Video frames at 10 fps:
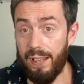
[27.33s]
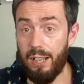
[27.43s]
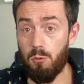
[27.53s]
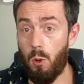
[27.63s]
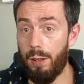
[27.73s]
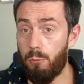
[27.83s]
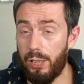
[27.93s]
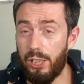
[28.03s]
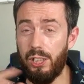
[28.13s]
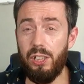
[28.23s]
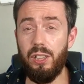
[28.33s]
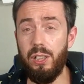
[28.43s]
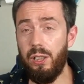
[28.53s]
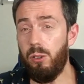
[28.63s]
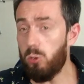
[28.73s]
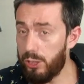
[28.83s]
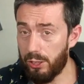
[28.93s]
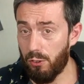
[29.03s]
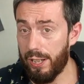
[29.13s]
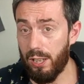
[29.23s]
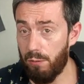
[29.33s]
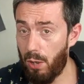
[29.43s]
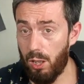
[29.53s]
They arrive with a huge degree of